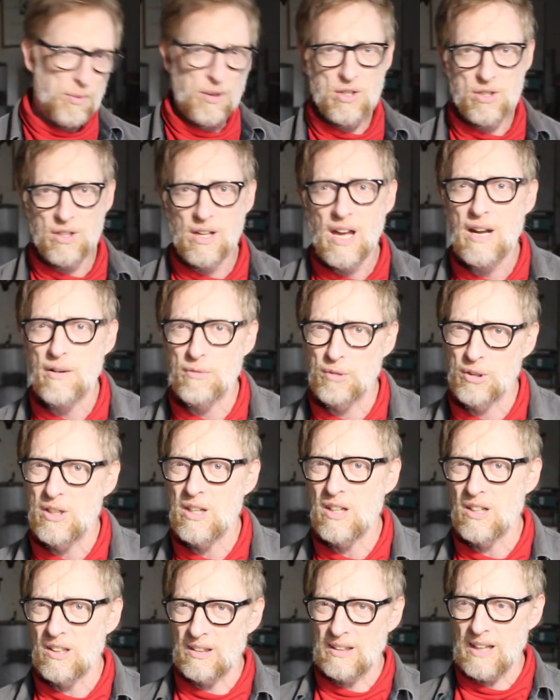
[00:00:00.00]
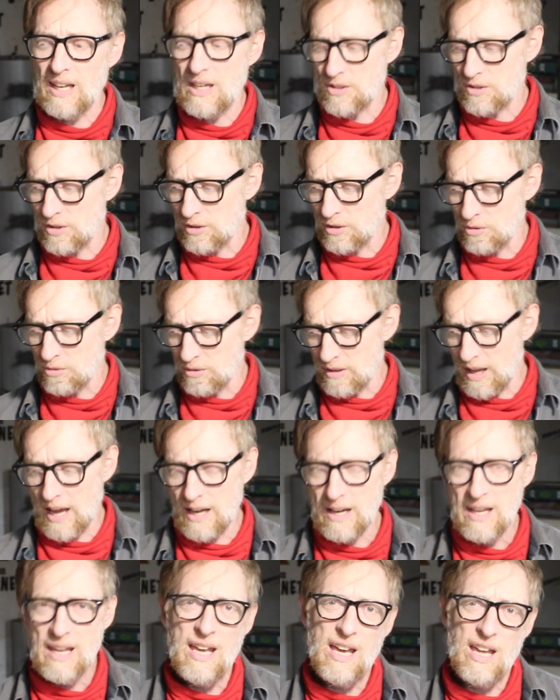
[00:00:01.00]
because you kind of really need a laser to do
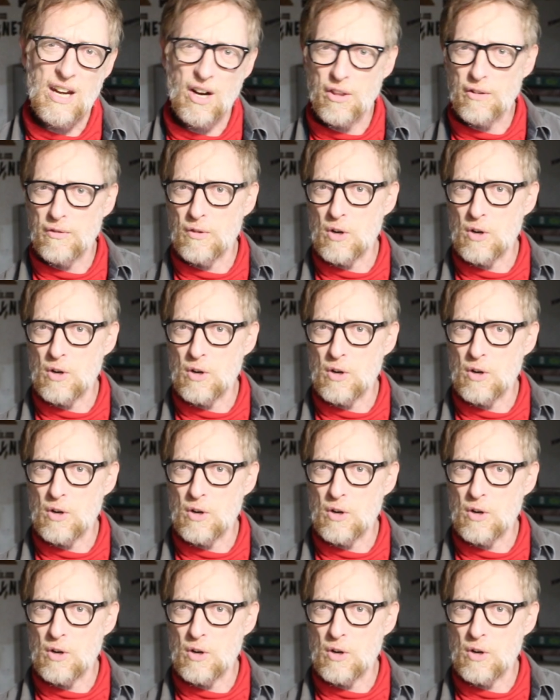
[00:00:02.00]
that. In other